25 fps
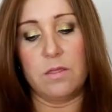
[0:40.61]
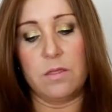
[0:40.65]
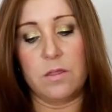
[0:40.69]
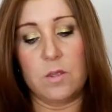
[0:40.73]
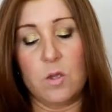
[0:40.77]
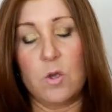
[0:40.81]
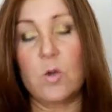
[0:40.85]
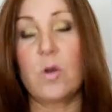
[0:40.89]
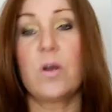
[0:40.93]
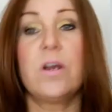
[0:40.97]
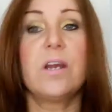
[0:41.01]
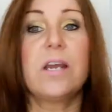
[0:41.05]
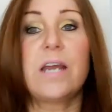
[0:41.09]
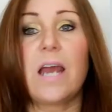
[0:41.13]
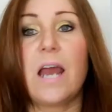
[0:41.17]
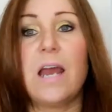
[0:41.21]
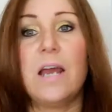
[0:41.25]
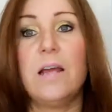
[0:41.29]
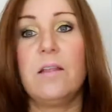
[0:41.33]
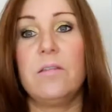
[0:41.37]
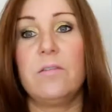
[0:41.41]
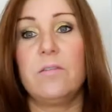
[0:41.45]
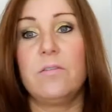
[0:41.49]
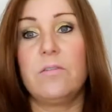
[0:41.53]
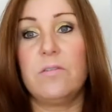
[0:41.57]
You can
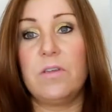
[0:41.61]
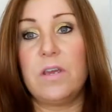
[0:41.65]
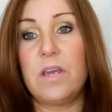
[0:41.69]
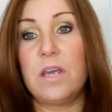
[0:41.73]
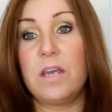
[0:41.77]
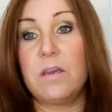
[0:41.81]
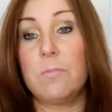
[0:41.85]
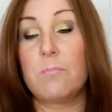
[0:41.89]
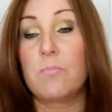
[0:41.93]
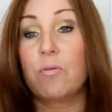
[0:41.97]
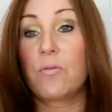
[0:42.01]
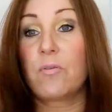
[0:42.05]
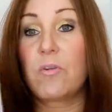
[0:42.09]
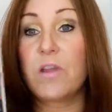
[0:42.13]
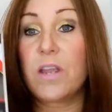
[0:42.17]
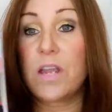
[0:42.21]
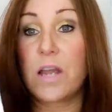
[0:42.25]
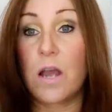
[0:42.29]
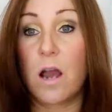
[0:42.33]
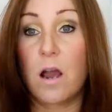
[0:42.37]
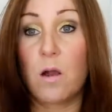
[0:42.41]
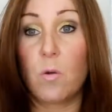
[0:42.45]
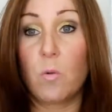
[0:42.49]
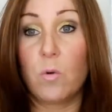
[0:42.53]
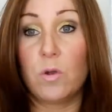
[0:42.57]
get the
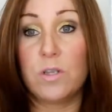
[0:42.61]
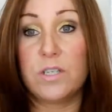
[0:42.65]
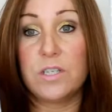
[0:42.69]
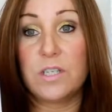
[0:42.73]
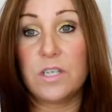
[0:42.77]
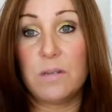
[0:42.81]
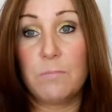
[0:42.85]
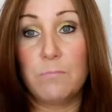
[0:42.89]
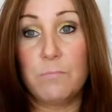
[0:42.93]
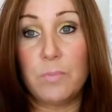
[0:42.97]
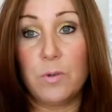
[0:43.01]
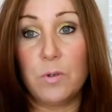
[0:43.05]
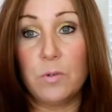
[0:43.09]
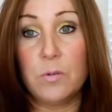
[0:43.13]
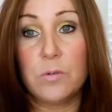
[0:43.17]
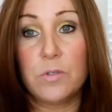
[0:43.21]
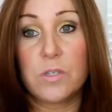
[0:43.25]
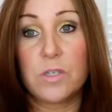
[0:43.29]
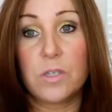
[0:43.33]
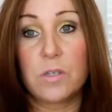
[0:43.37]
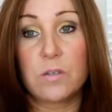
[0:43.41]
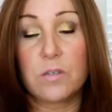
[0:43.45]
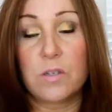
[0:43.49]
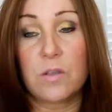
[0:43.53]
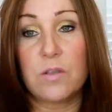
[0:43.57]
pre-cut ones in
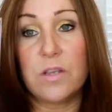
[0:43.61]
Boots.